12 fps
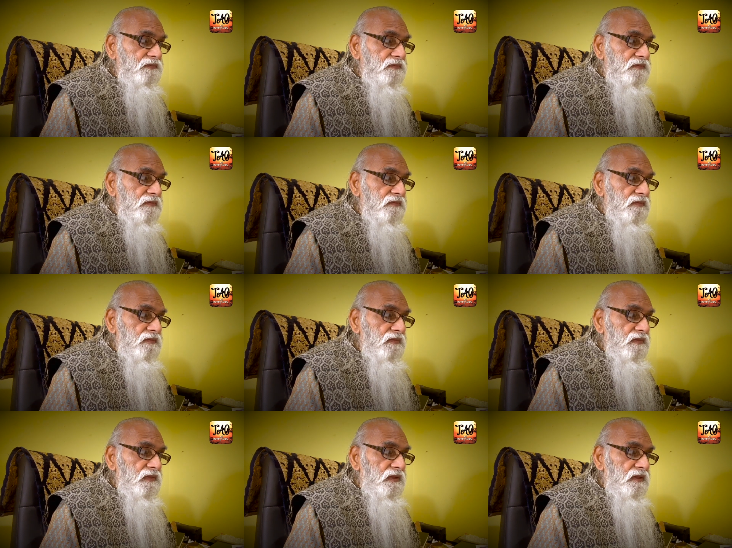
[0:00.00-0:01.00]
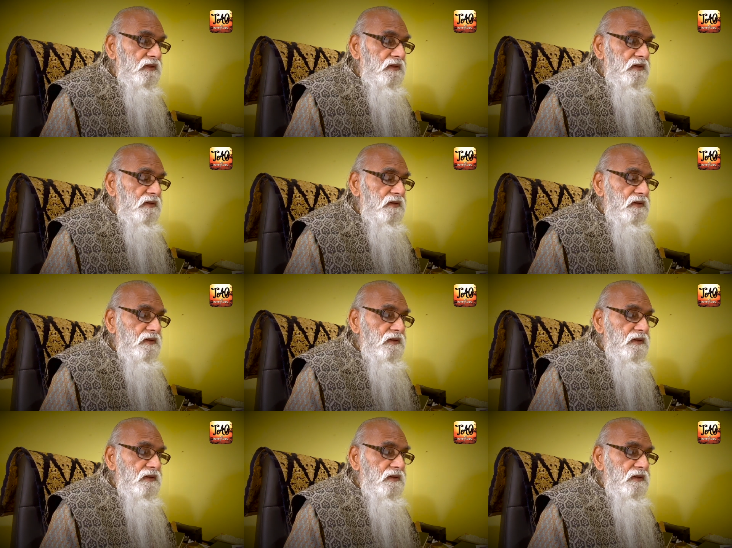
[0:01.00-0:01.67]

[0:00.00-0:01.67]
Nobody speaks.